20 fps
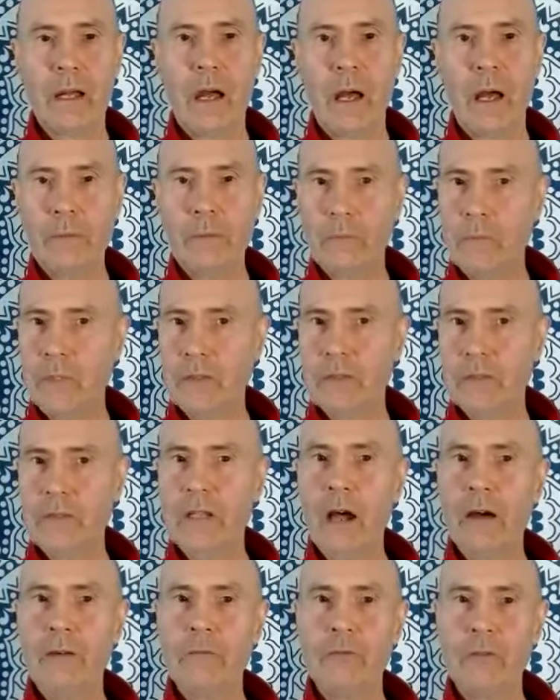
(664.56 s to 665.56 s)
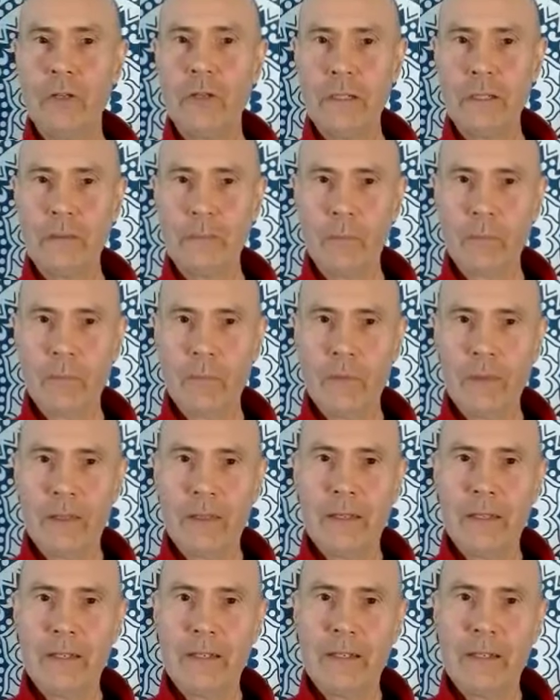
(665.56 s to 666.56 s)
I'm discovering
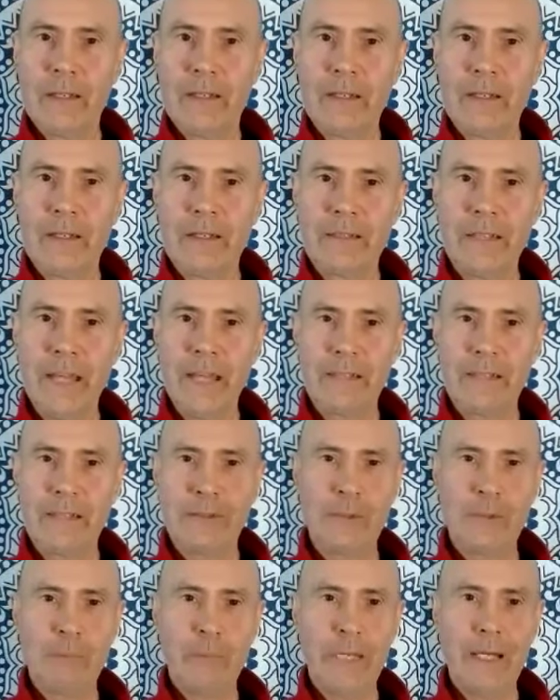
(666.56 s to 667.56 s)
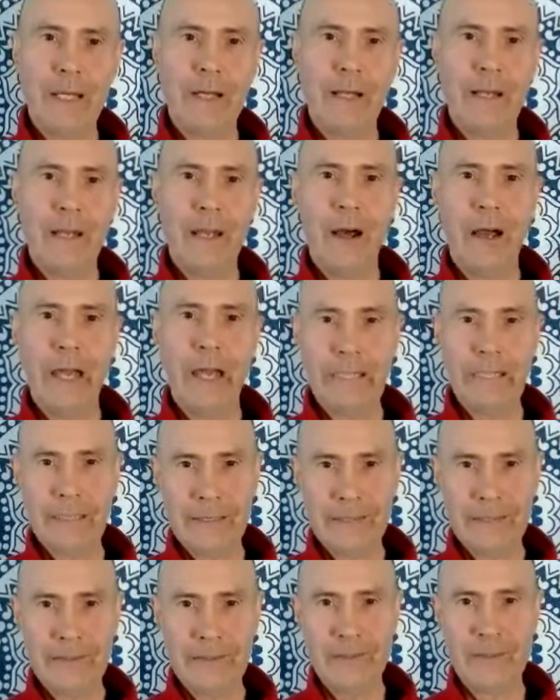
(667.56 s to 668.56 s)
that's the bit I like,
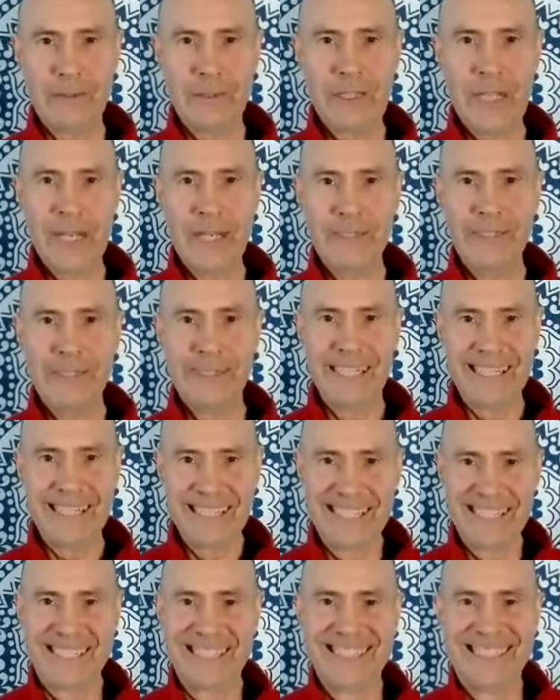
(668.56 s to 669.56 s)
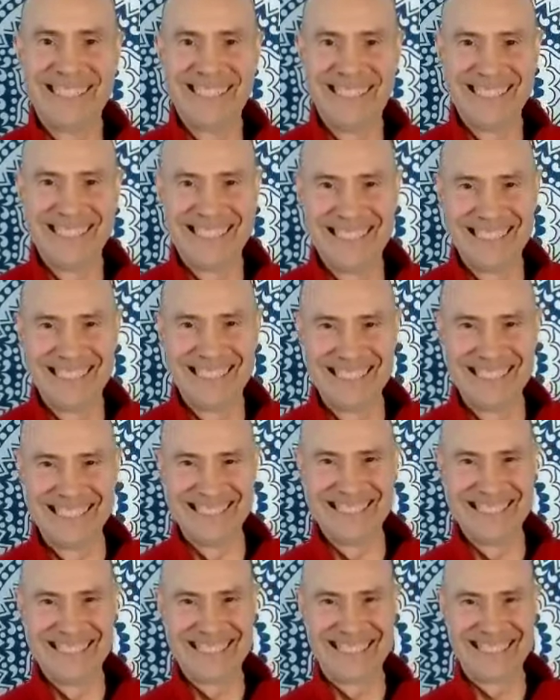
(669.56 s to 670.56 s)
is the channeling.
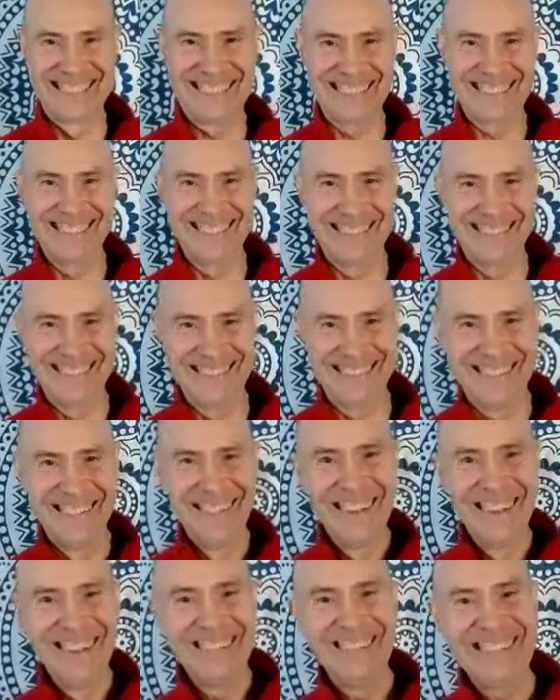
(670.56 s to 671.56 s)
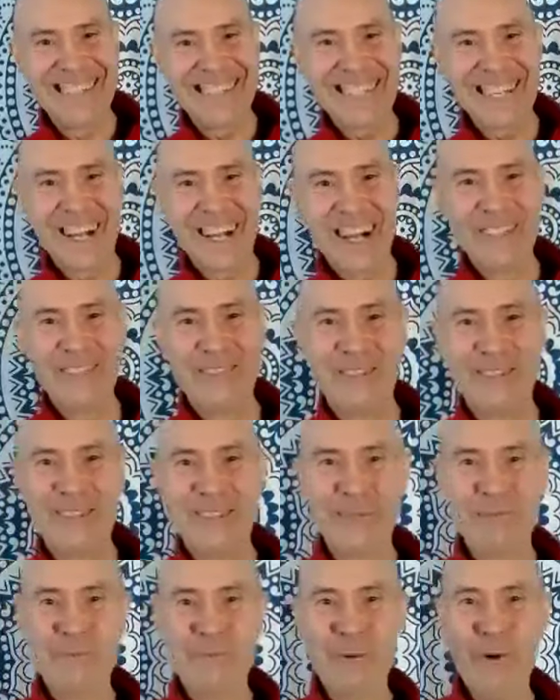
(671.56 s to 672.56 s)
So we're kind of
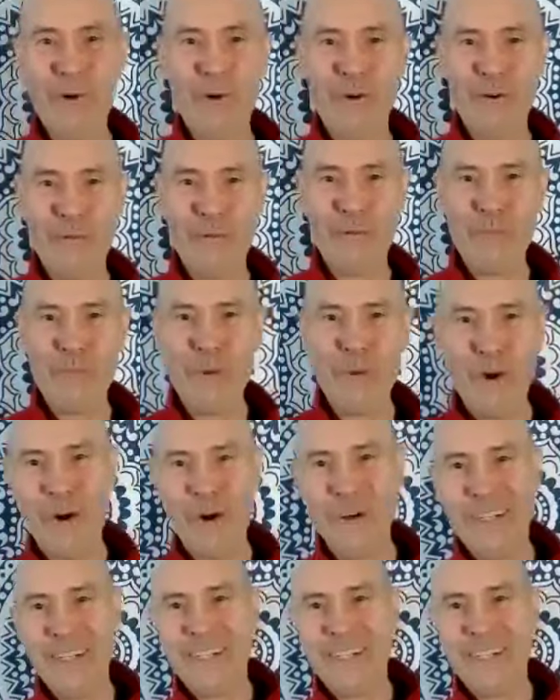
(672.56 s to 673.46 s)
doing more and more